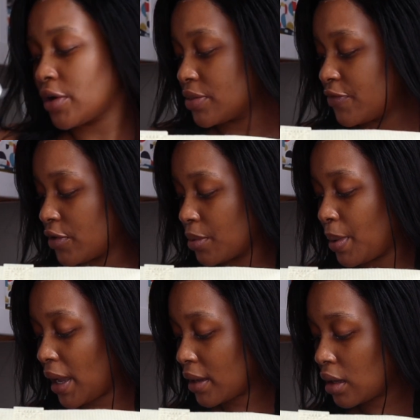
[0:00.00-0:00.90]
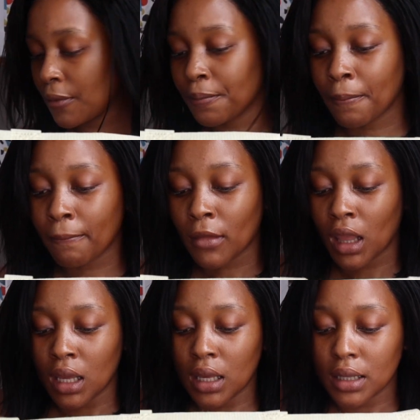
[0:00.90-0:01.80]
rand for the pack.
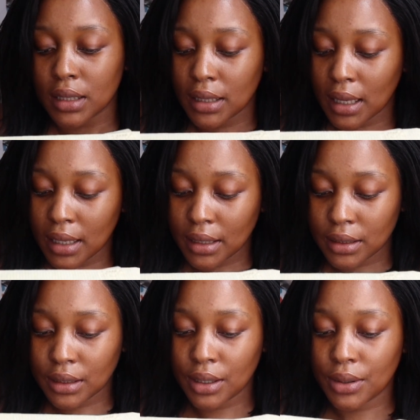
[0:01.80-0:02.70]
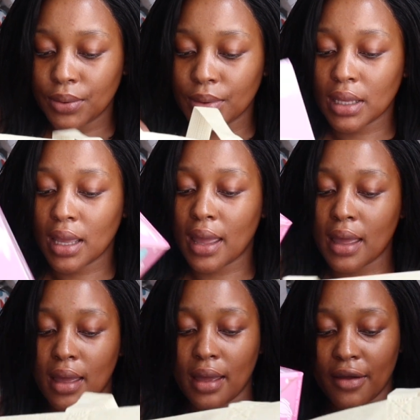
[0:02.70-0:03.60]
Then we
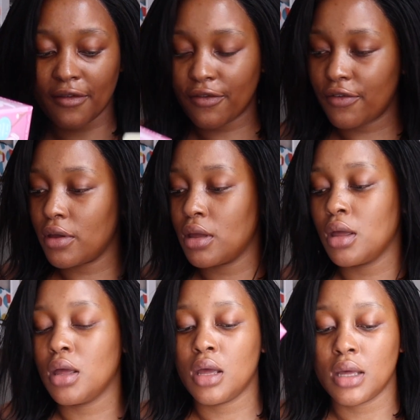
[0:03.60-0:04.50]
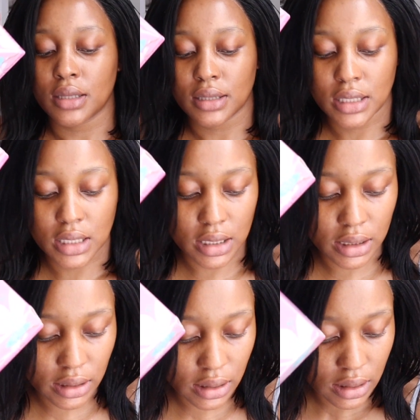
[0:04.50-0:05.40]
have
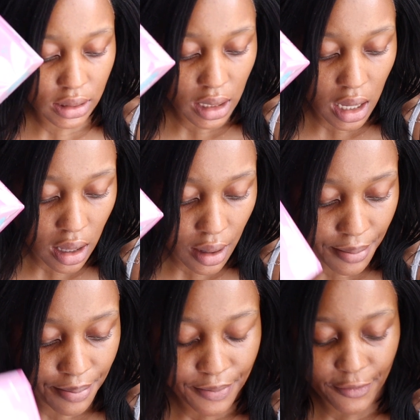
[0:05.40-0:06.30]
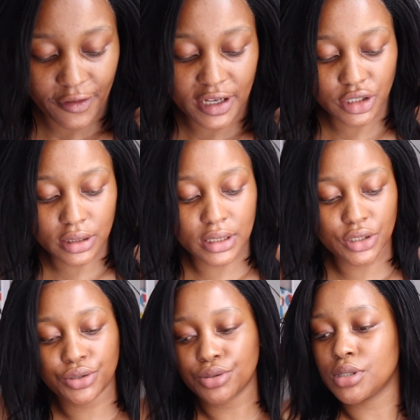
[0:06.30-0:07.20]
these facial
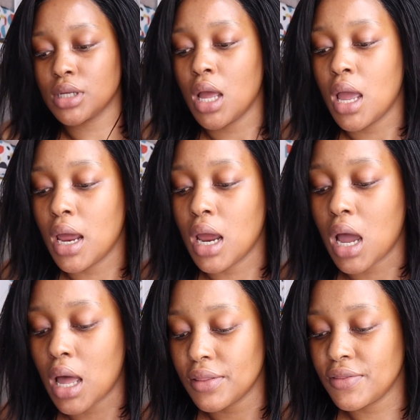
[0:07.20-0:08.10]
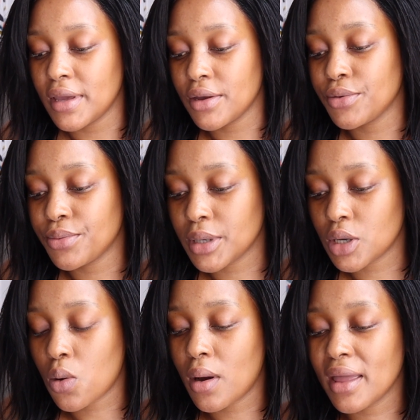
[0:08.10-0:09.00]
tissues. They
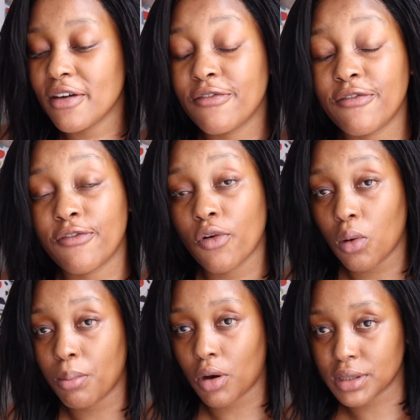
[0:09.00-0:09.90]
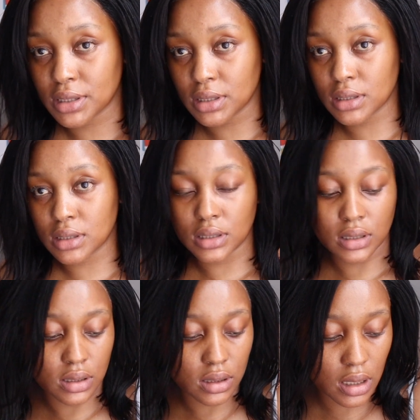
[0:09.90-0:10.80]
require 4 boxes.
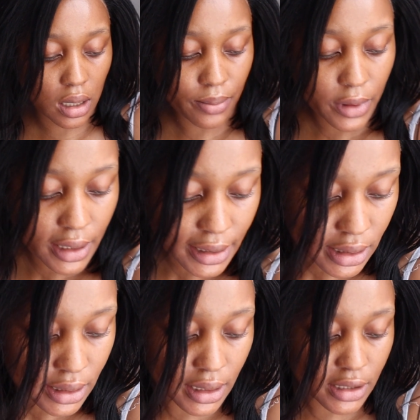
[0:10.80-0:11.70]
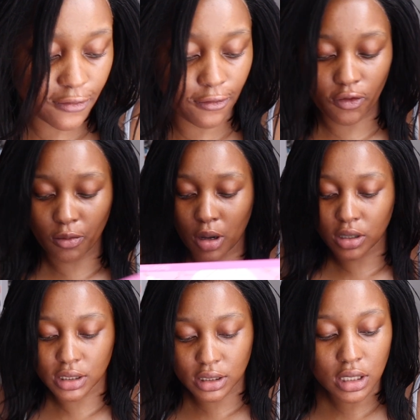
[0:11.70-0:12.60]
The list says 4
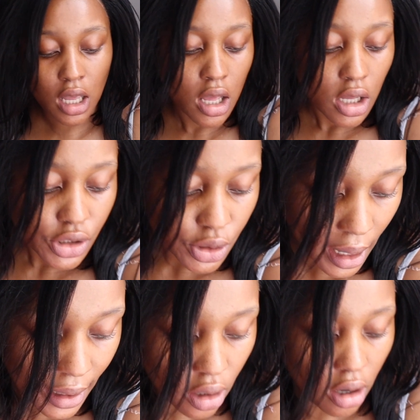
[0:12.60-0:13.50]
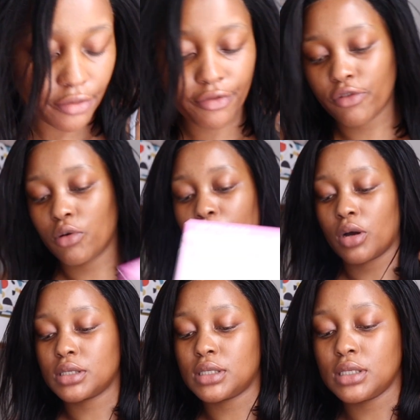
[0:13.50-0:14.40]
boxes, so I got 4
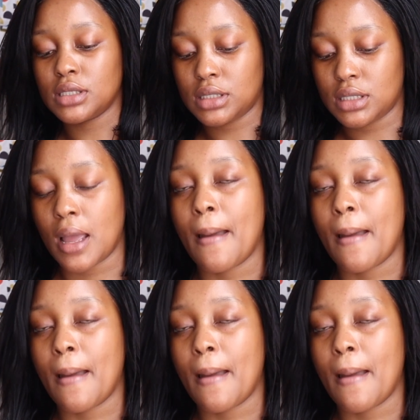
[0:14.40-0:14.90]
boxes,